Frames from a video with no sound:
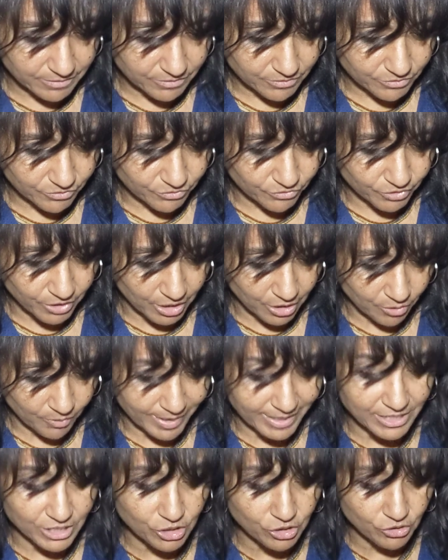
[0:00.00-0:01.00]
though,
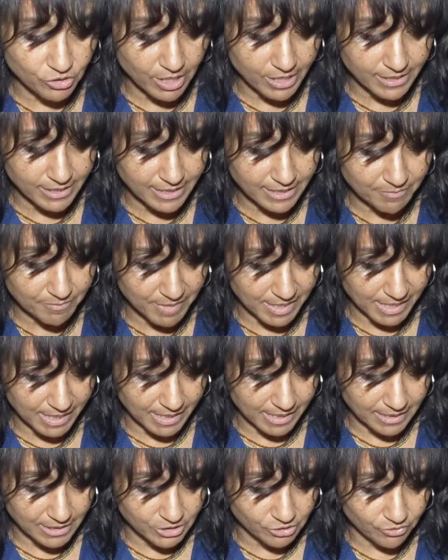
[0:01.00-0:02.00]
instructed
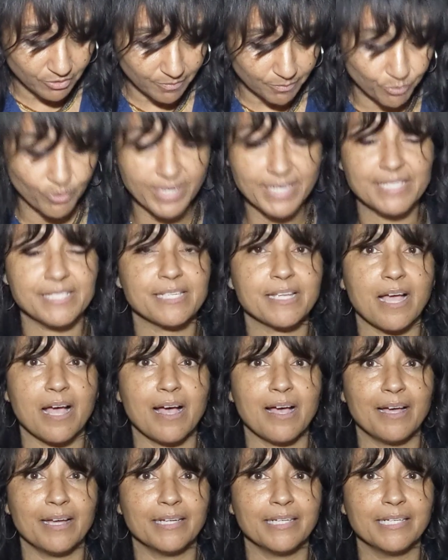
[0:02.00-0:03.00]
me to embrace
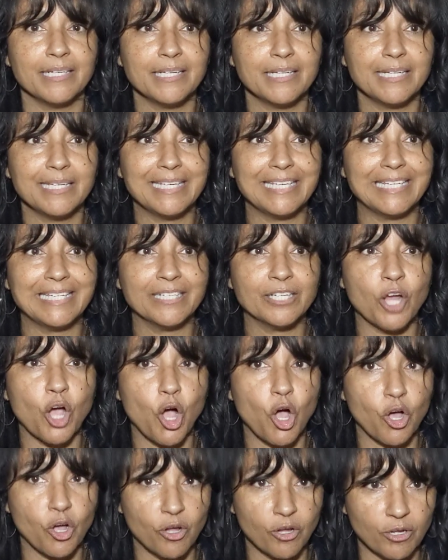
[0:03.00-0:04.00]
God in
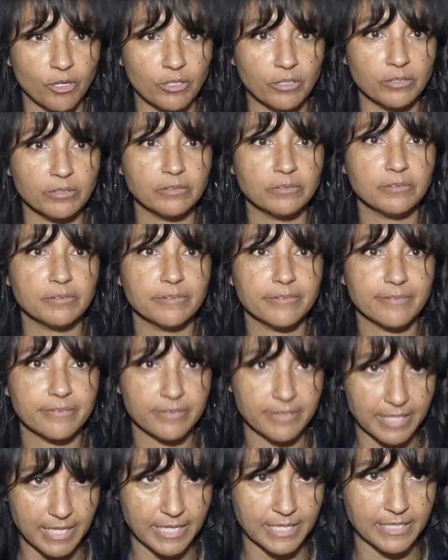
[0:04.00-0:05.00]
all
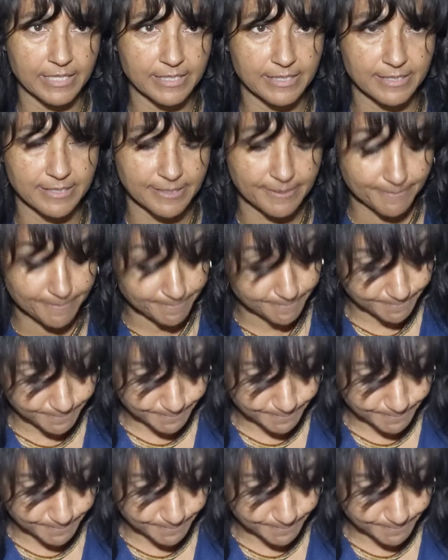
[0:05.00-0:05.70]
things.